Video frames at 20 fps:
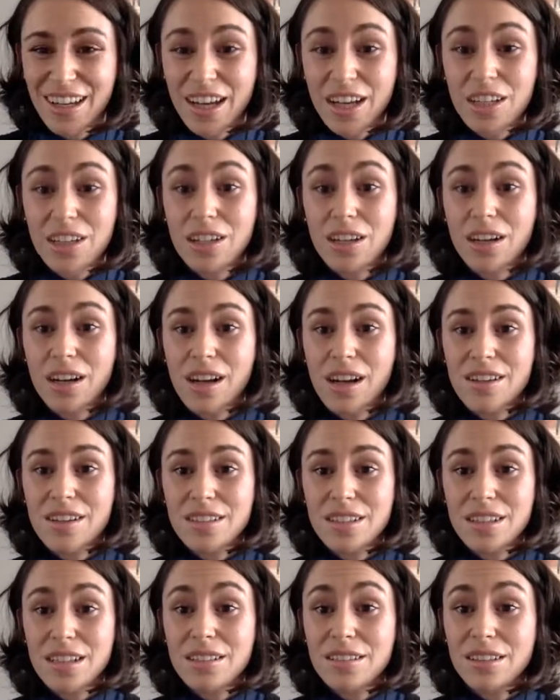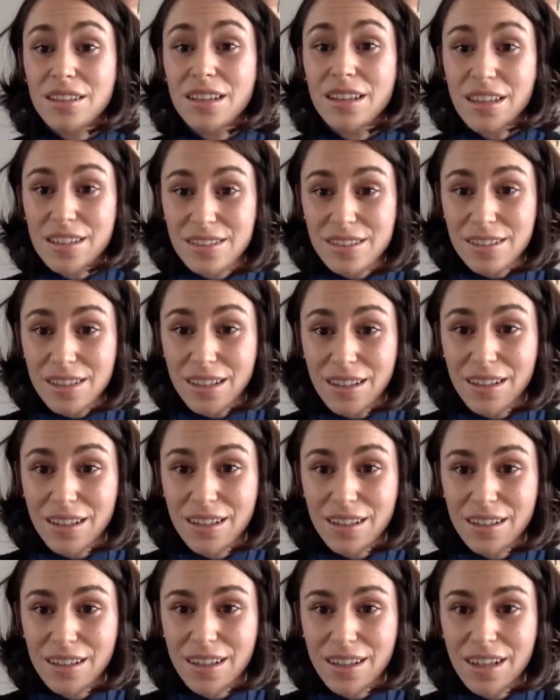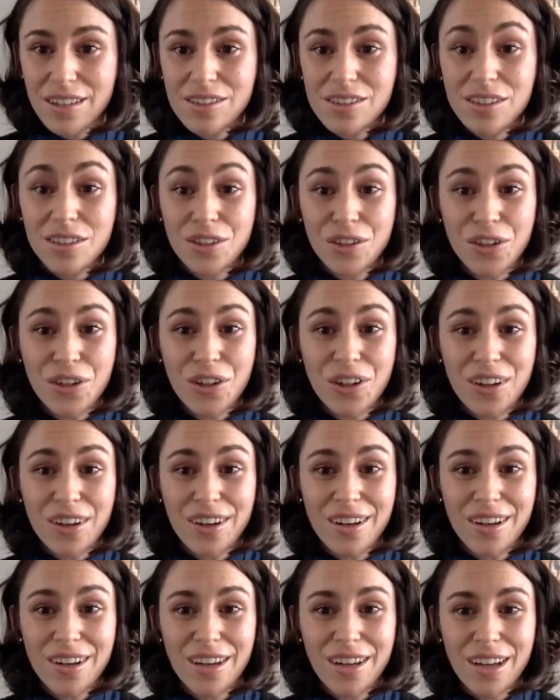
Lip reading: a curiosity to listen and to learn